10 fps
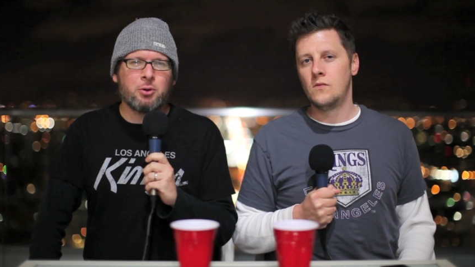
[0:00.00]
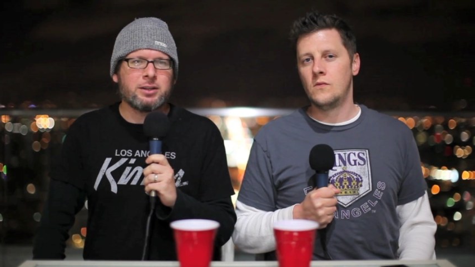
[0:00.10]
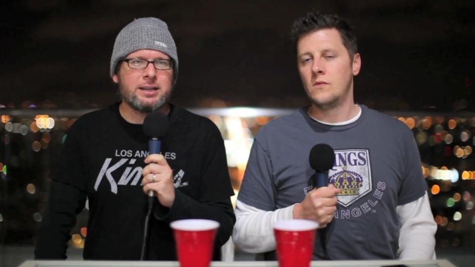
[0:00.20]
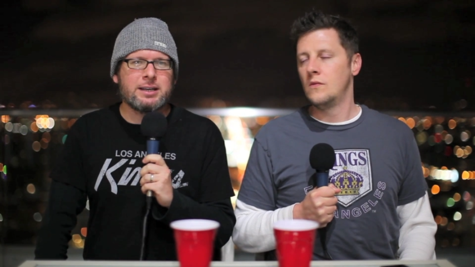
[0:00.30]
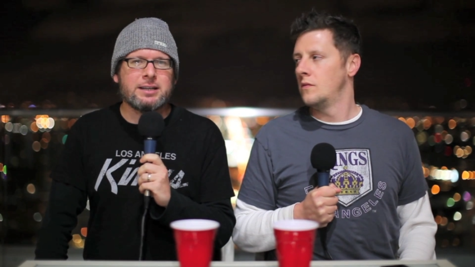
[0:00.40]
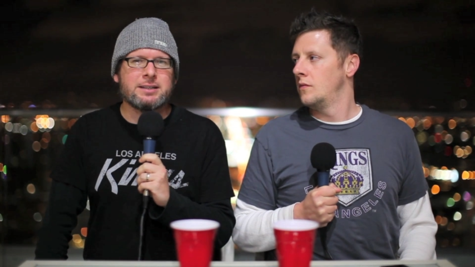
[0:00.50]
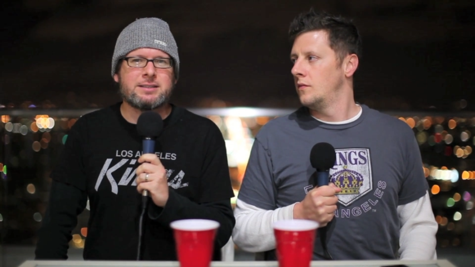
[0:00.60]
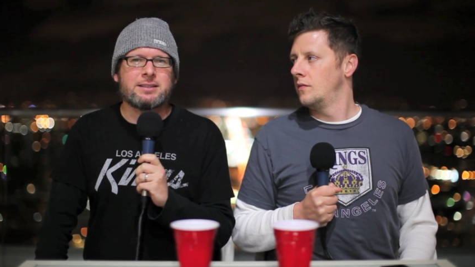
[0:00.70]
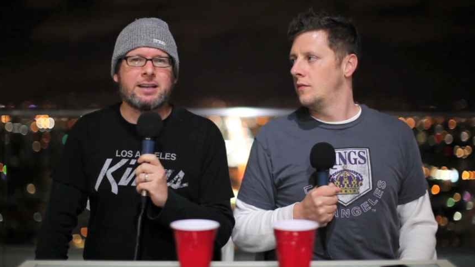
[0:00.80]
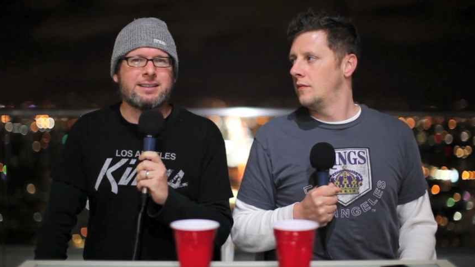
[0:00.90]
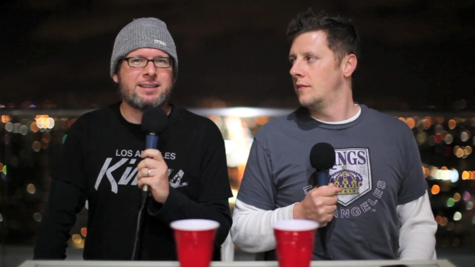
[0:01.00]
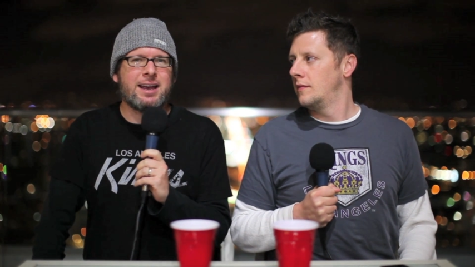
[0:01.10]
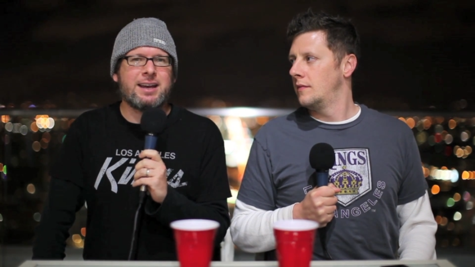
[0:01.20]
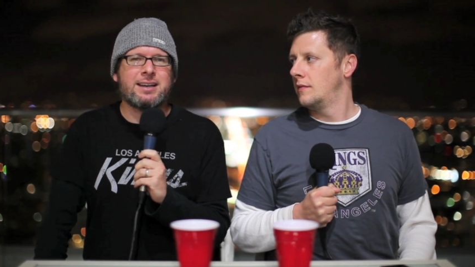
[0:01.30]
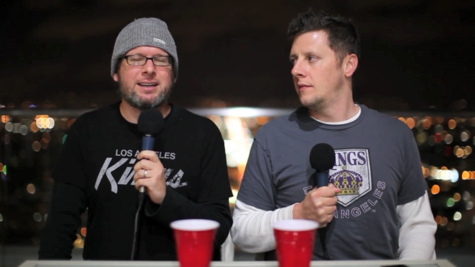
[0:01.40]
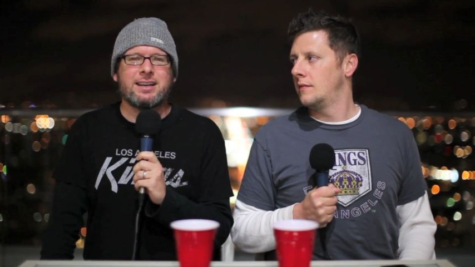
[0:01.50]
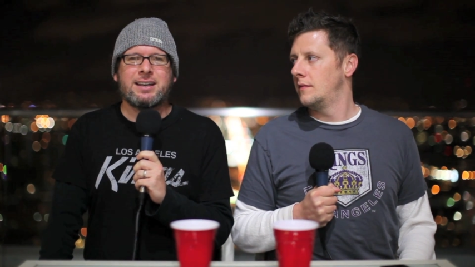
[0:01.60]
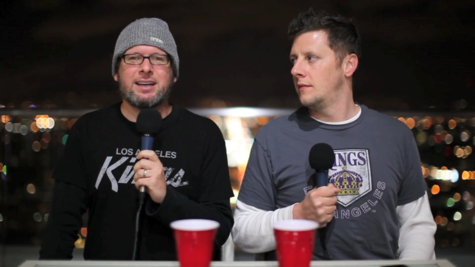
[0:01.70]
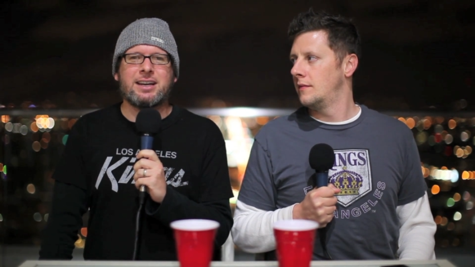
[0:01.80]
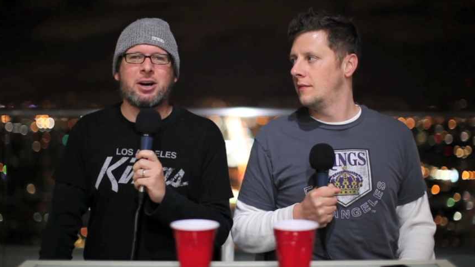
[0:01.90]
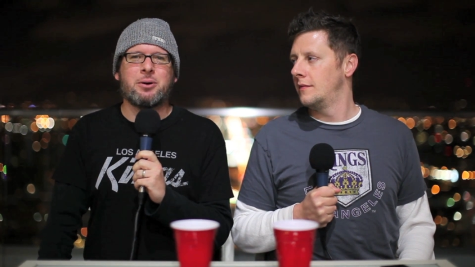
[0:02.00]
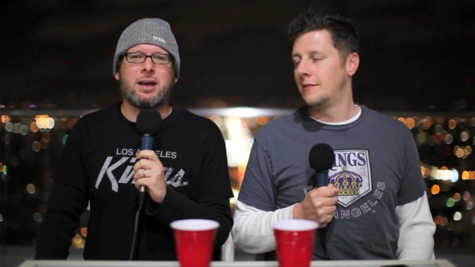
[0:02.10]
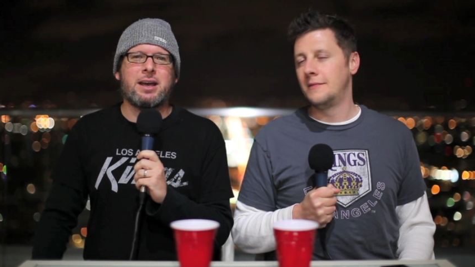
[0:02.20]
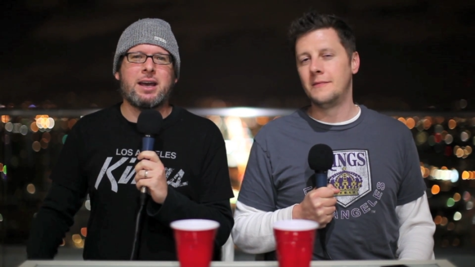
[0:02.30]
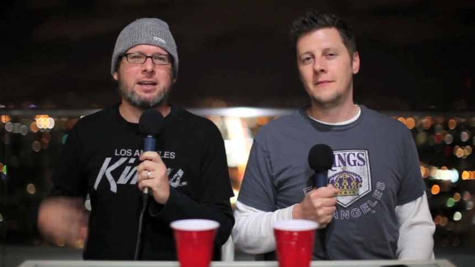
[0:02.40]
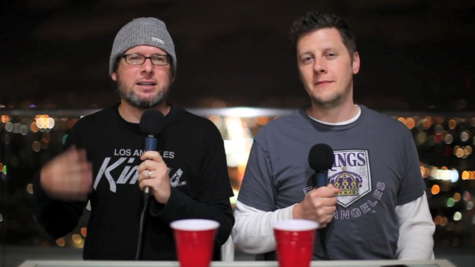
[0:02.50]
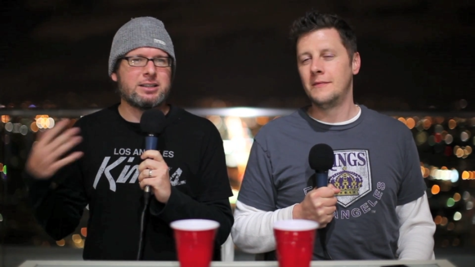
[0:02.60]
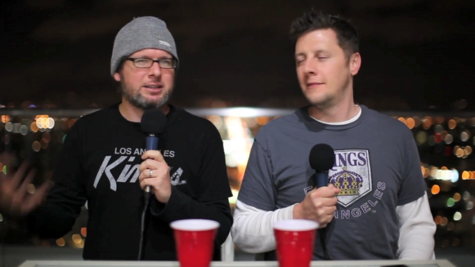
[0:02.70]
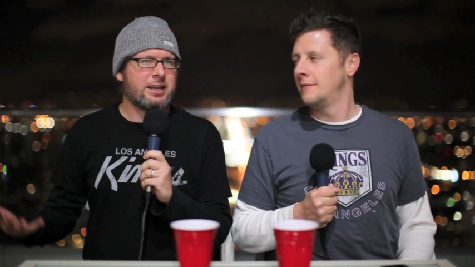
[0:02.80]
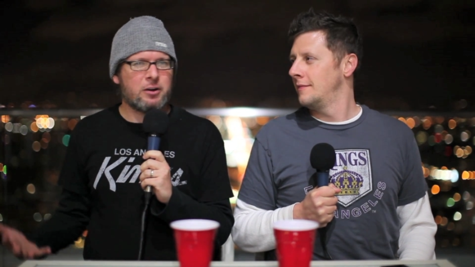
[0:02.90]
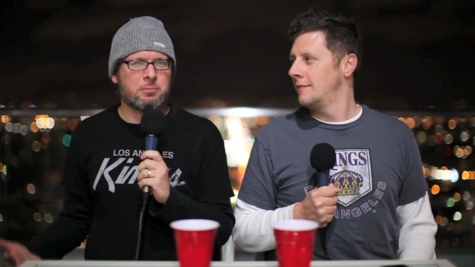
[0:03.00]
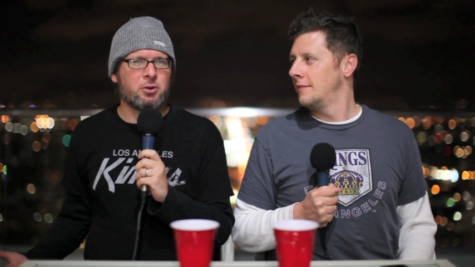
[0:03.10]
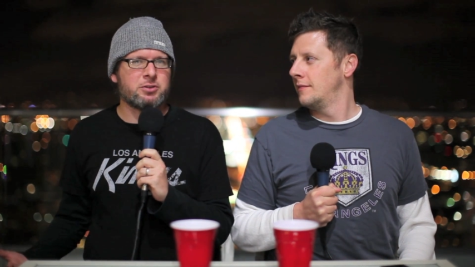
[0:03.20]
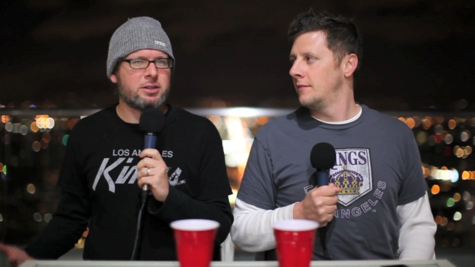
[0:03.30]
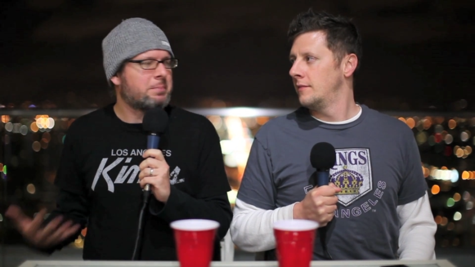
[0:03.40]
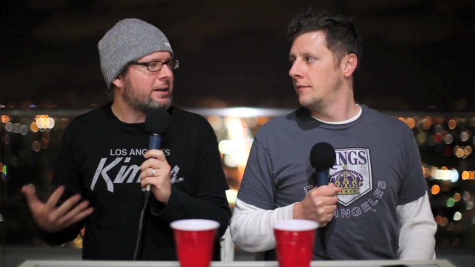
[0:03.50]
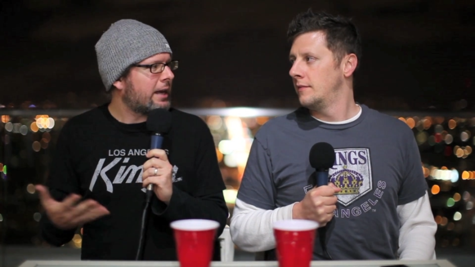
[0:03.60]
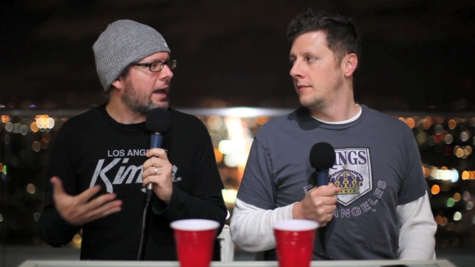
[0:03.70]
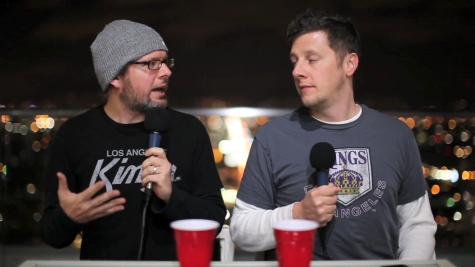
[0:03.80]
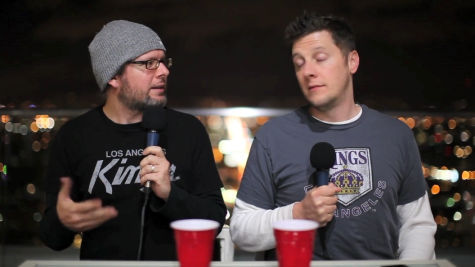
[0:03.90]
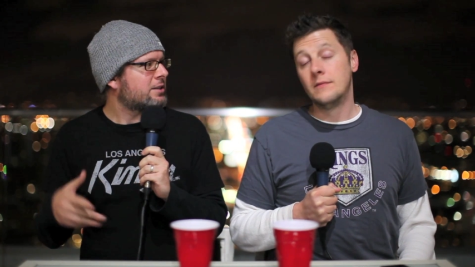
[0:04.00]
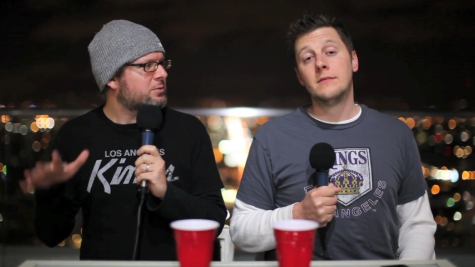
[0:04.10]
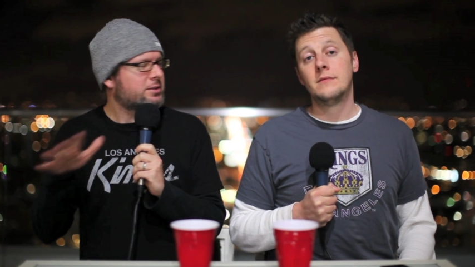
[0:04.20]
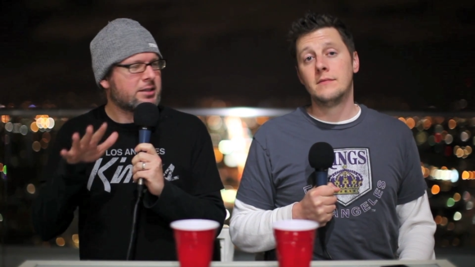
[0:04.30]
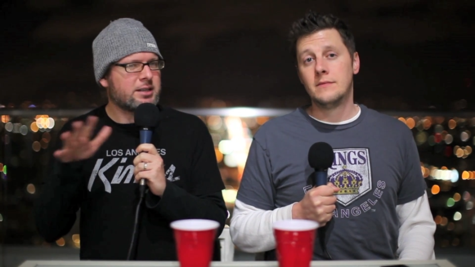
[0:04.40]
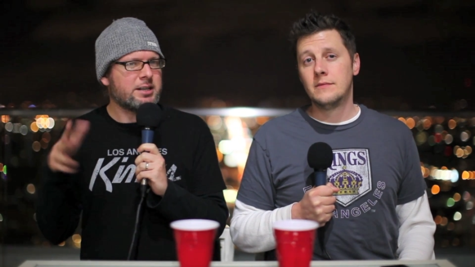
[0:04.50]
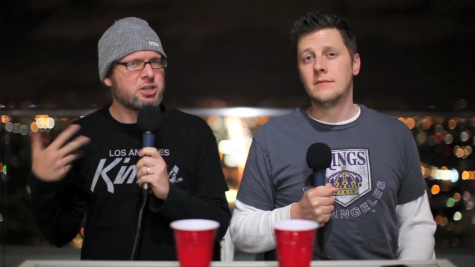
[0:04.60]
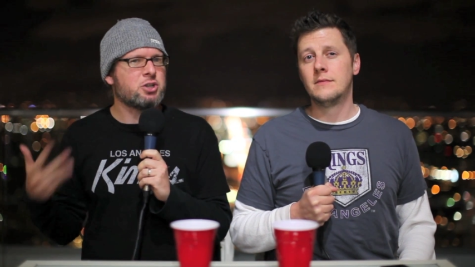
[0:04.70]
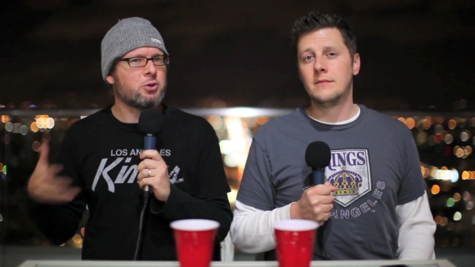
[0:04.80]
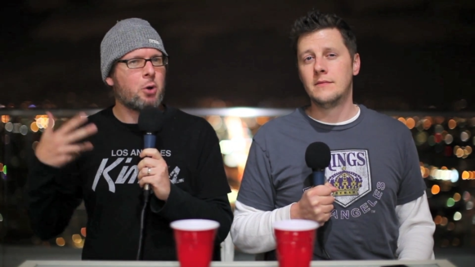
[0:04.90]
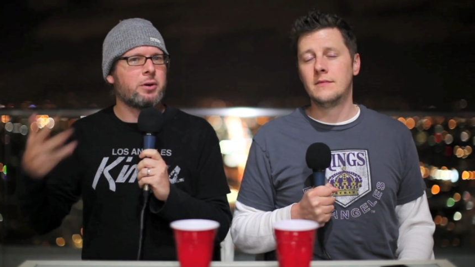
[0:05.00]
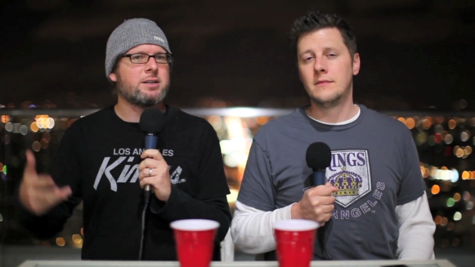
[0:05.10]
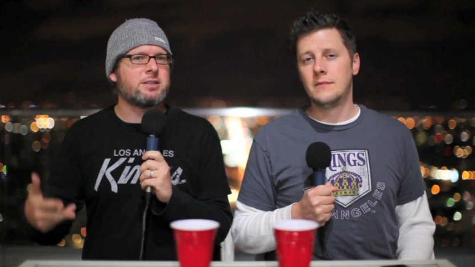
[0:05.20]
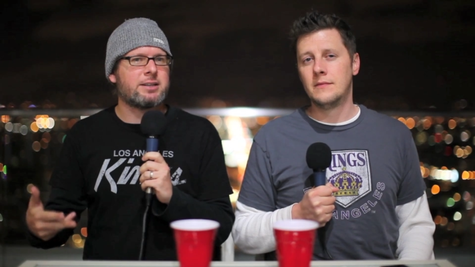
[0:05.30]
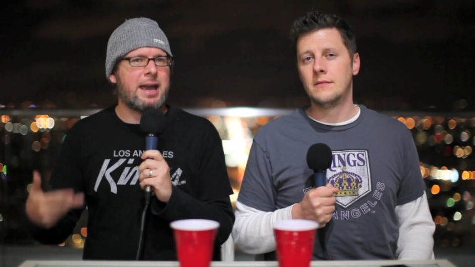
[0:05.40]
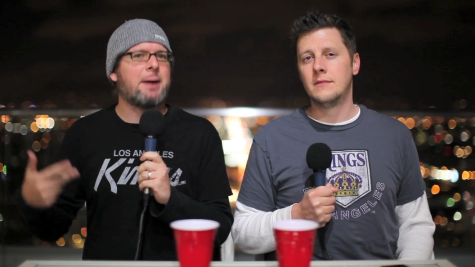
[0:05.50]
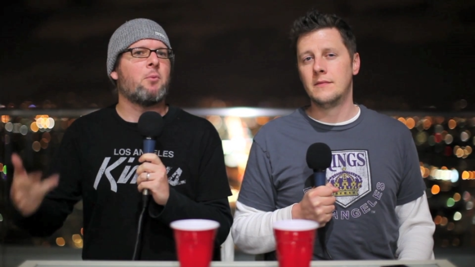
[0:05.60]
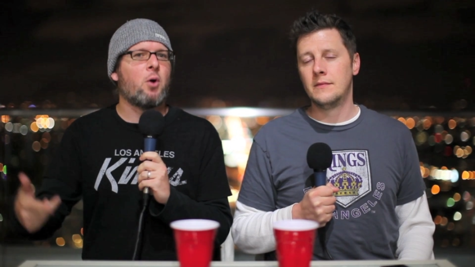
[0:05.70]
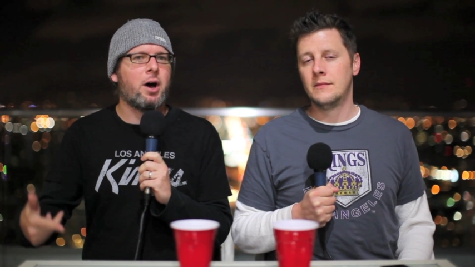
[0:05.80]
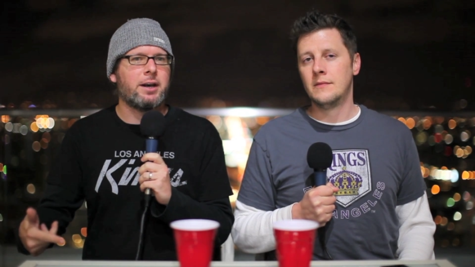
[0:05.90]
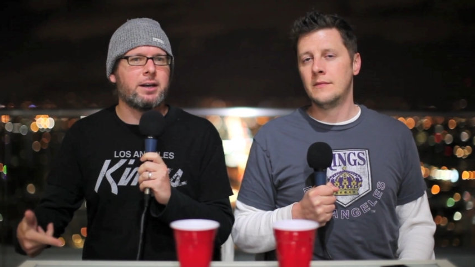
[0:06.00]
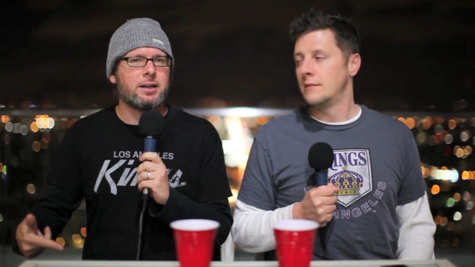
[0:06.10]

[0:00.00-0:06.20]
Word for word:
Speaker 1: leads, and take, you know, and, and give up goals on the PK. And this was an issue going in into game one.